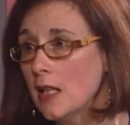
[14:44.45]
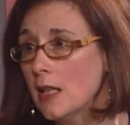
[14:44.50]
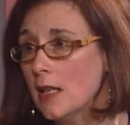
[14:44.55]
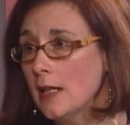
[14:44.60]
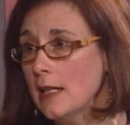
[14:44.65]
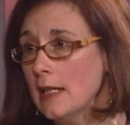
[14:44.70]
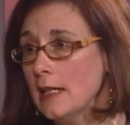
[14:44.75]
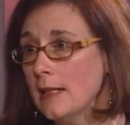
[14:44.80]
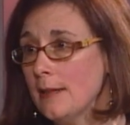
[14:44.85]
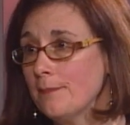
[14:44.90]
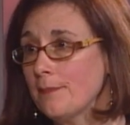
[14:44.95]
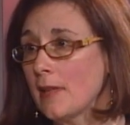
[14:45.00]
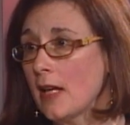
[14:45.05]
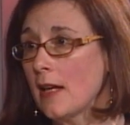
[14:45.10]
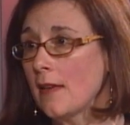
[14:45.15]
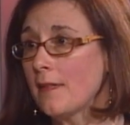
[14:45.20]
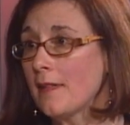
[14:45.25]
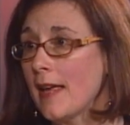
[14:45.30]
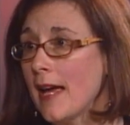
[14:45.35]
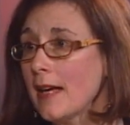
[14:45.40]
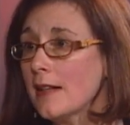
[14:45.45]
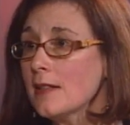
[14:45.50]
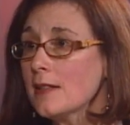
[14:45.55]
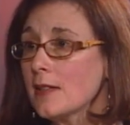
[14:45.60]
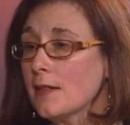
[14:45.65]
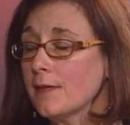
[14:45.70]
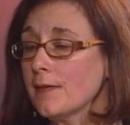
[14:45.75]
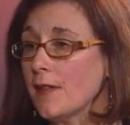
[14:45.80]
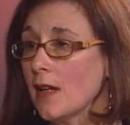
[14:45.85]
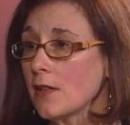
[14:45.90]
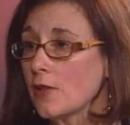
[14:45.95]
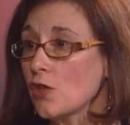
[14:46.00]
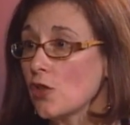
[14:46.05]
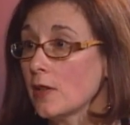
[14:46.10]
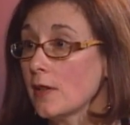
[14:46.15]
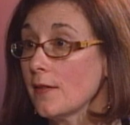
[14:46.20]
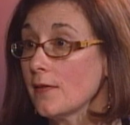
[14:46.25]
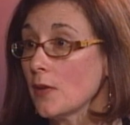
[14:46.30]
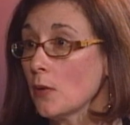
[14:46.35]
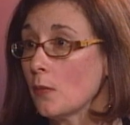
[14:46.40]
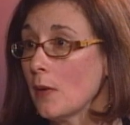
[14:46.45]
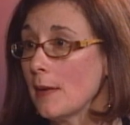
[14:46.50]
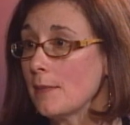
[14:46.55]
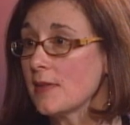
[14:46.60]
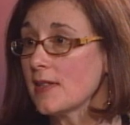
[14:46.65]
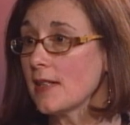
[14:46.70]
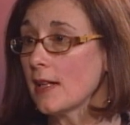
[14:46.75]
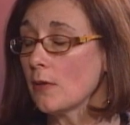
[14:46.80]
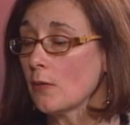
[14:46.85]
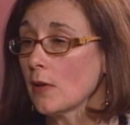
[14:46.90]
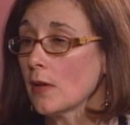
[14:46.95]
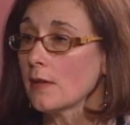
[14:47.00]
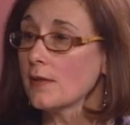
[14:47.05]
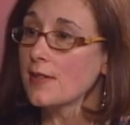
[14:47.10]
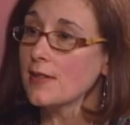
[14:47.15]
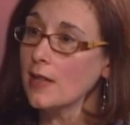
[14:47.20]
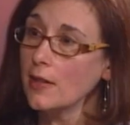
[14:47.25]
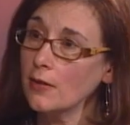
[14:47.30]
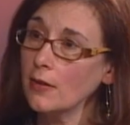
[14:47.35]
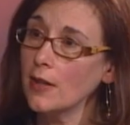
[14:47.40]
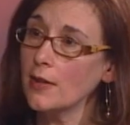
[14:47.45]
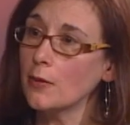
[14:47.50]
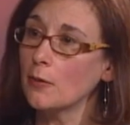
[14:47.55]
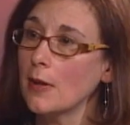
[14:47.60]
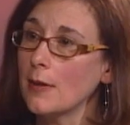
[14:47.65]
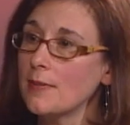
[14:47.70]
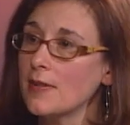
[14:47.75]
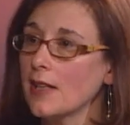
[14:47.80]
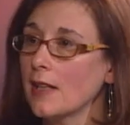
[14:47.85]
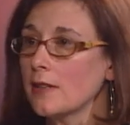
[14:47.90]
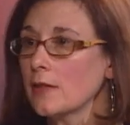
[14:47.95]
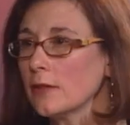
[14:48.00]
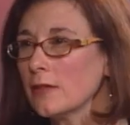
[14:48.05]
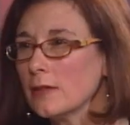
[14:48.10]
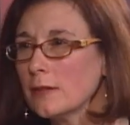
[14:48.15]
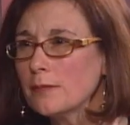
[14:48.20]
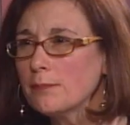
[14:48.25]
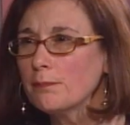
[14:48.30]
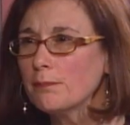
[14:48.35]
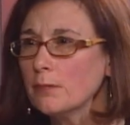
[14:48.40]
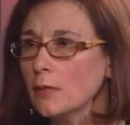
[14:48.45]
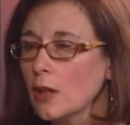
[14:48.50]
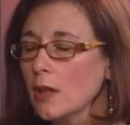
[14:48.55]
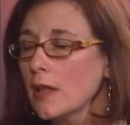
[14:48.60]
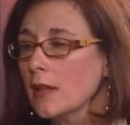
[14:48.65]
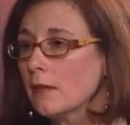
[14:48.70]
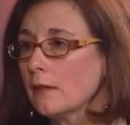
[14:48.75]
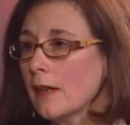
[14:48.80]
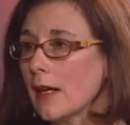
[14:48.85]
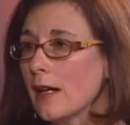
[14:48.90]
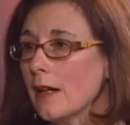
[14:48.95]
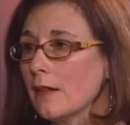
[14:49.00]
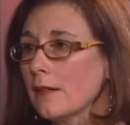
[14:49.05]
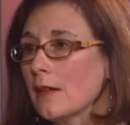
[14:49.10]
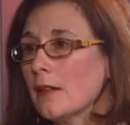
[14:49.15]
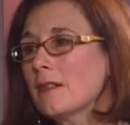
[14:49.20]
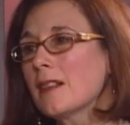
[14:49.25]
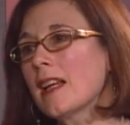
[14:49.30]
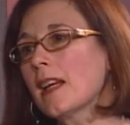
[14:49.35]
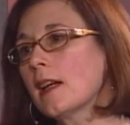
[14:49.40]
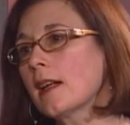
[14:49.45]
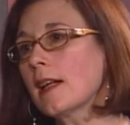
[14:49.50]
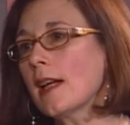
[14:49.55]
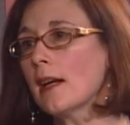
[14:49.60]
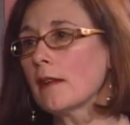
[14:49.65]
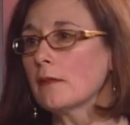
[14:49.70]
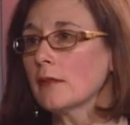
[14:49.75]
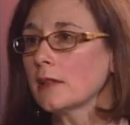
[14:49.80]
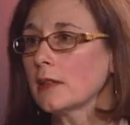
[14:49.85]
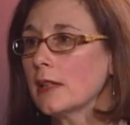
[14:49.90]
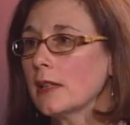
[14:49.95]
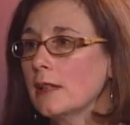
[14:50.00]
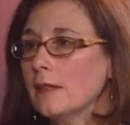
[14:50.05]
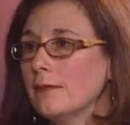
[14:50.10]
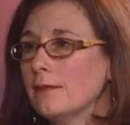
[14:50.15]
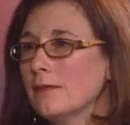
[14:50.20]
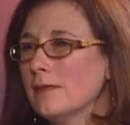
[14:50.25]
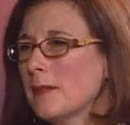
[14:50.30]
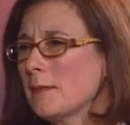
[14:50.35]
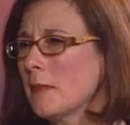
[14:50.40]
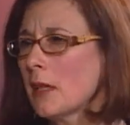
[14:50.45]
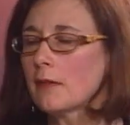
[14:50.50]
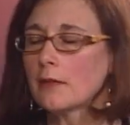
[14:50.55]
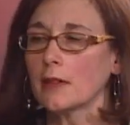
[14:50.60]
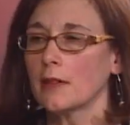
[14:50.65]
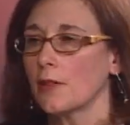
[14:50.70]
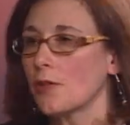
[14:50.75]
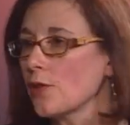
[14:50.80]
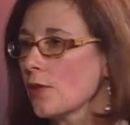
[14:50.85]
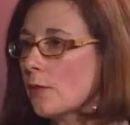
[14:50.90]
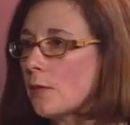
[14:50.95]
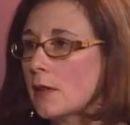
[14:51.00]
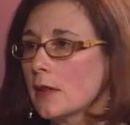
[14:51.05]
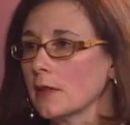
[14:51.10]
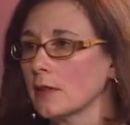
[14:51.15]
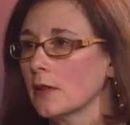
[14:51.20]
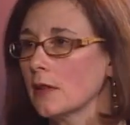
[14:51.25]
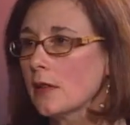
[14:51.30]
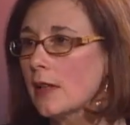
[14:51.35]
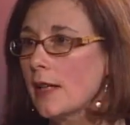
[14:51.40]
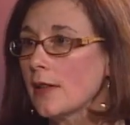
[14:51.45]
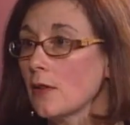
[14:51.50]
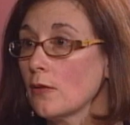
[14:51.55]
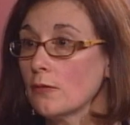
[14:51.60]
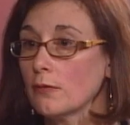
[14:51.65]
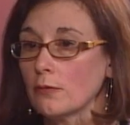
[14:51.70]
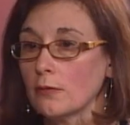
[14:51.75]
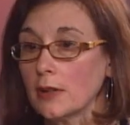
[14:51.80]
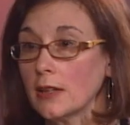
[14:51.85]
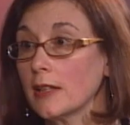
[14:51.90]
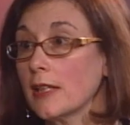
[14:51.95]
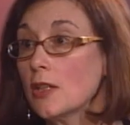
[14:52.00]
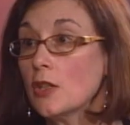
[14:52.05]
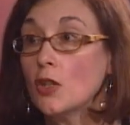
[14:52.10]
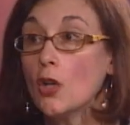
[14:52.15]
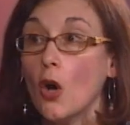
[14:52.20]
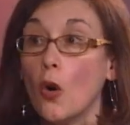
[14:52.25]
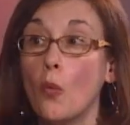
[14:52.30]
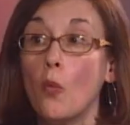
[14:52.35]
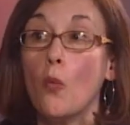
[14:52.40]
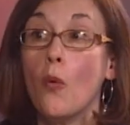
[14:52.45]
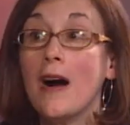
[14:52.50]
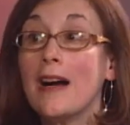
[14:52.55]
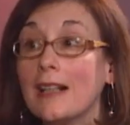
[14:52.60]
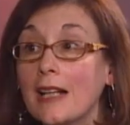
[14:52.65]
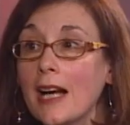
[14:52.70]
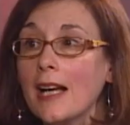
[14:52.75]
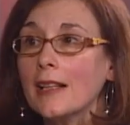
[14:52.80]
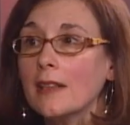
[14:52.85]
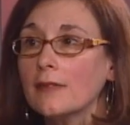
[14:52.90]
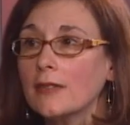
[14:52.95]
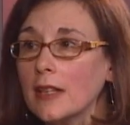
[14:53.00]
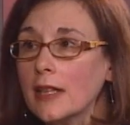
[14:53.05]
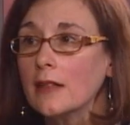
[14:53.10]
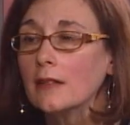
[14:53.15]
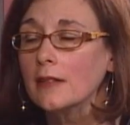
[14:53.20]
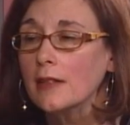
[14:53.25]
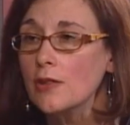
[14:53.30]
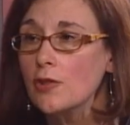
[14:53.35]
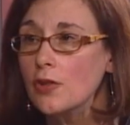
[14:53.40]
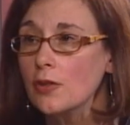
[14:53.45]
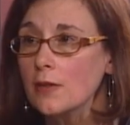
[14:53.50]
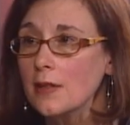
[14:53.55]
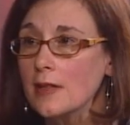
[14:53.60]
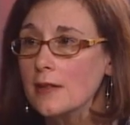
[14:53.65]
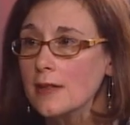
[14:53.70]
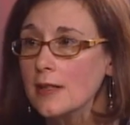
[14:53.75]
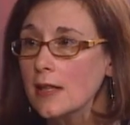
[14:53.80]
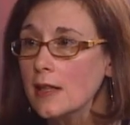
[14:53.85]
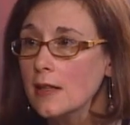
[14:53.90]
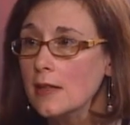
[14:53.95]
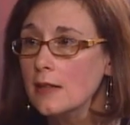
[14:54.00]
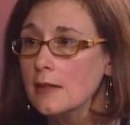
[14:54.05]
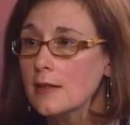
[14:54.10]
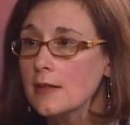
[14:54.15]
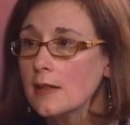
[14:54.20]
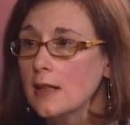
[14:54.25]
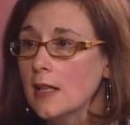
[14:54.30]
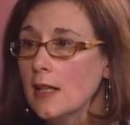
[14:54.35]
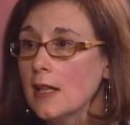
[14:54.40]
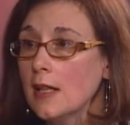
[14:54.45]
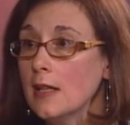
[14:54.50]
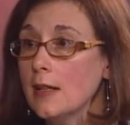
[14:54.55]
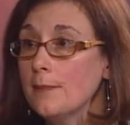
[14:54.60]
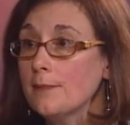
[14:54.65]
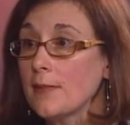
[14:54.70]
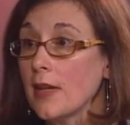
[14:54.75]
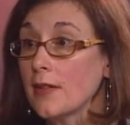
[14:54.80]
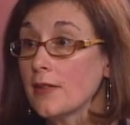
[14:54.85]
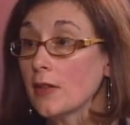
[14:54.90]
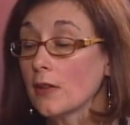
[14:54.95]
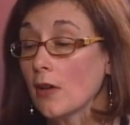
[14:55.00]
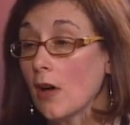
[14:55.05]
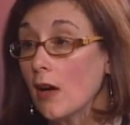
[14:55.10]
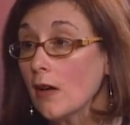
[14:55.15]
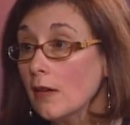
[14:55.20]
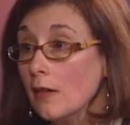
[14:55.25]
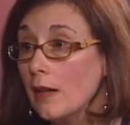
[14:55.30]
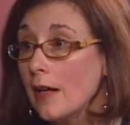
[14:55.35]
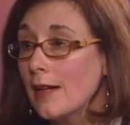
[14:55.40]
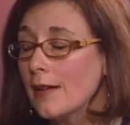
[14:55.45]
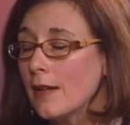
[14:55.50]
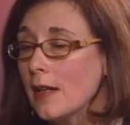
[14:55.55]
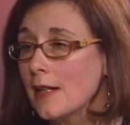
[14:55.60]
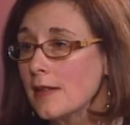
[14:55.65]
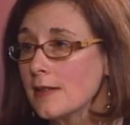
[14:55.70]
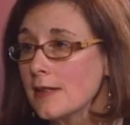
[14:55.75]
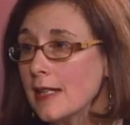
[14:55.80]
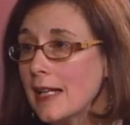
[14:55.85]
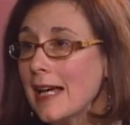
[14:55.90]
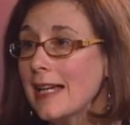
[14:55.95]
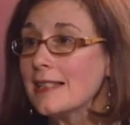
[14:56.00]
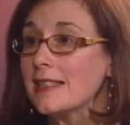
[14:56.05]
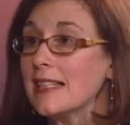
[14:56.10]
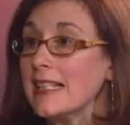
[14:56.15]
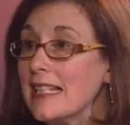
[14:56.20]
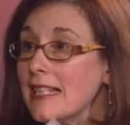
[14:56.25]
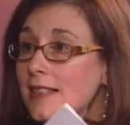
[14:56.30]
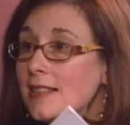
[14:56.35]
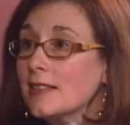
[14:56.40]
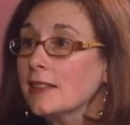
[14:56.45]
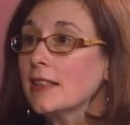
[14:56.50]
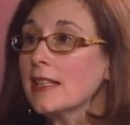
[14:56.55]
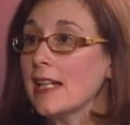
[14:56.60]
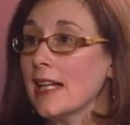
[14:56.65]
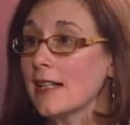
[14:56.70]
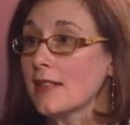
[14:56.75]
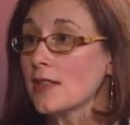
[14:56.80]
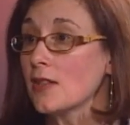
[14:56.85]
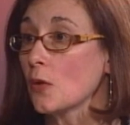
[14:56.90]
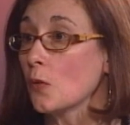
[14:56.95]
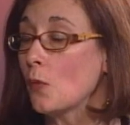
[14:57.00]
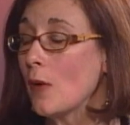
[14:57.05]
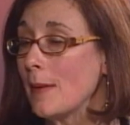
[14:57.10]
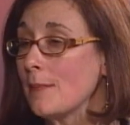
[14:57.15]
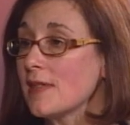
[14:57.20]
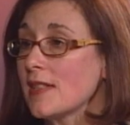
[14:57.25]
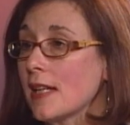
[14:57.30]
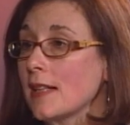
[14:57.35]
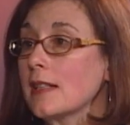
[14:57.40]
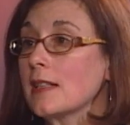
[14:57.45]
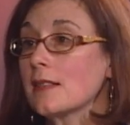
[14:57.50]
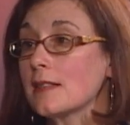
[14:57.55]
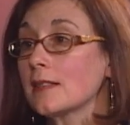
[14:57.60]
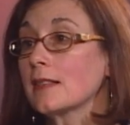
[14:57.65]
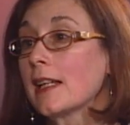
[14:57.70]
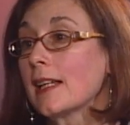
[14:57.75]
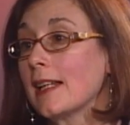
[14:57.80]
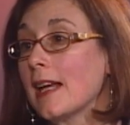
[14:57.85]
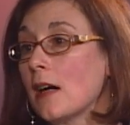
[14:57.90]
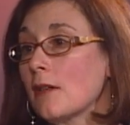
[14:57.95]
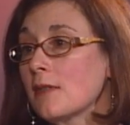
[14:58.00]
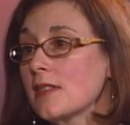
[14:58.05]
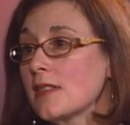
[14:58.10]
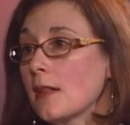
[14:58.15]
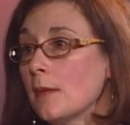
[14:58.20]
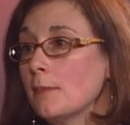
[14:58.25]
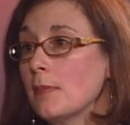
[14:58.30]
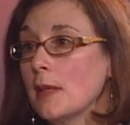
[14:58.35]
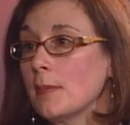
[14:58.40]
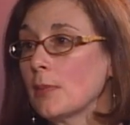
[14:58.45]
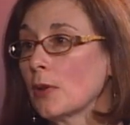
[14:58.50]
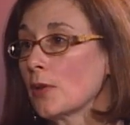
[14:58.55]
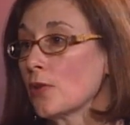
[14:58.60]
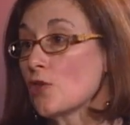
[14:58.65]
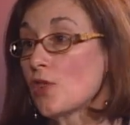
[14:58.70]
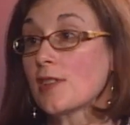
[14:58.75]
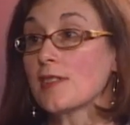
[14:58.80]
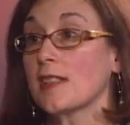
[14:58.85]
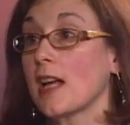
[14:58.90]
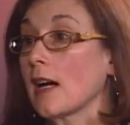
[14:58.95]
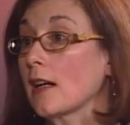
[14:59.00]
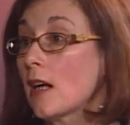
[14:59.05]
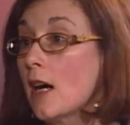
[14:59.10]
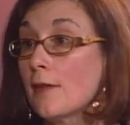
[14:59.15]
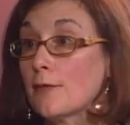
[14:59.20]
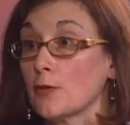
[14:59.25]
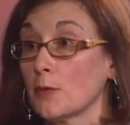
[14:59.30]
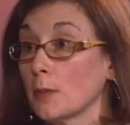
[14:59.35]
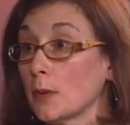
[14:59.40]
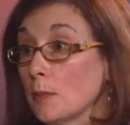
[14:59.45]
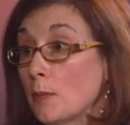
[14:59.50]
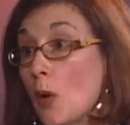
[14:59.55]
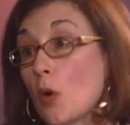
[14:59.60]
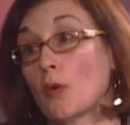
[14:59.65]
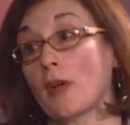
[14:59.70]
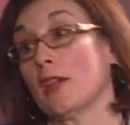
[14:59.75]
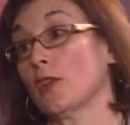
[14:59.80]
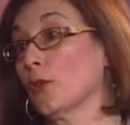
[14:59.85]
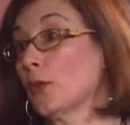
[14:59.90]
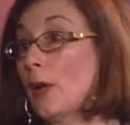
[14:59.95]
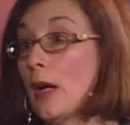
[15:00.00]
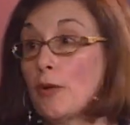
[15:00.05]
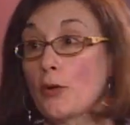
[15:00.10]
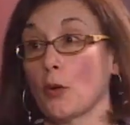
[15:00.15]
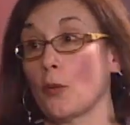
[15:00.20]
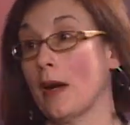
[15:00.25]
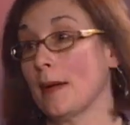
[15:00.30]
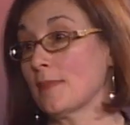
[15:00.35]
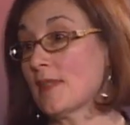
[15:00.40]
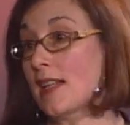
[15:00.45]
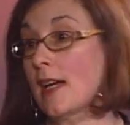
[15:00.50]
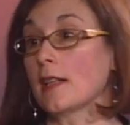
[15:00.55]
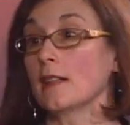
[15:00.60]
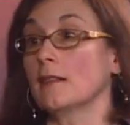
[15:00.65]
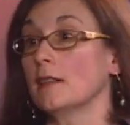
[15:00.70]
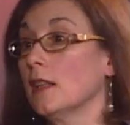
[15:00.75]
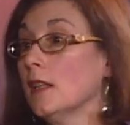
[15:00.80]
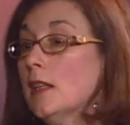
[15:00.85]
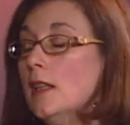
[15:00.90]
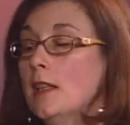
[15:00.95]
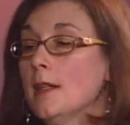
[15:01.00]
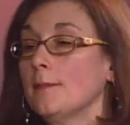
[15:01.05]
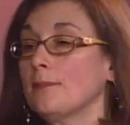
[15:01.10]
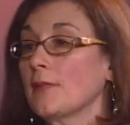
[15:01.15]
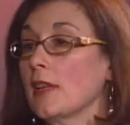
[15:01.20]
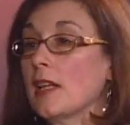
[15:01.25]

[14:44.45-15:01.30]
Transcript: Okay. And that is a function of the website where, say, you're on the website and you're looking around, okay, I can't really, I'm not really sure where to look. I don't really know what kind of legal issue this is. Mm-hmm. And there are, as, as easily as the website is laid out, some people are just not comfortable poking around a website, mm-hmm.